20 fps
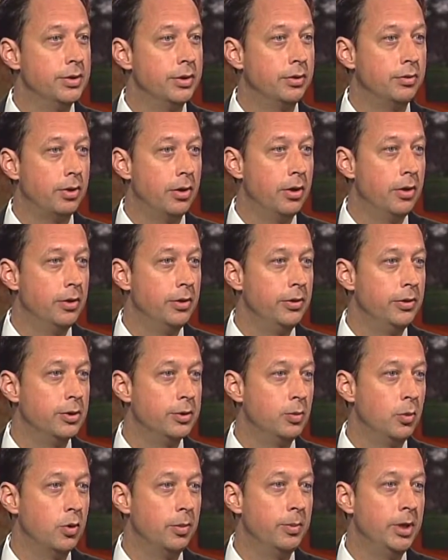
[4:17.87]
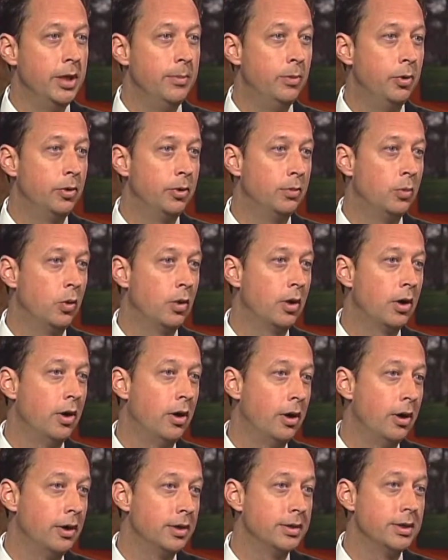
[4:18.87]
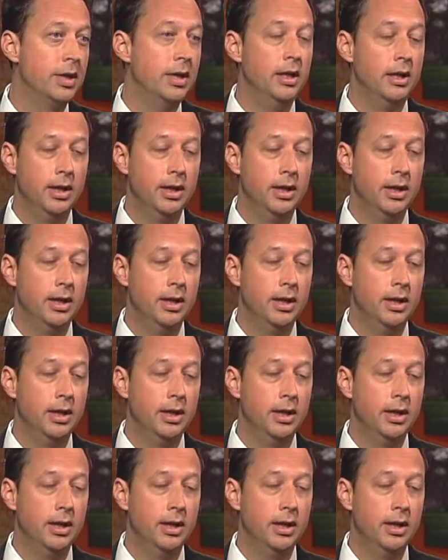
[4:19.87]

to grow and there's more people and more cars.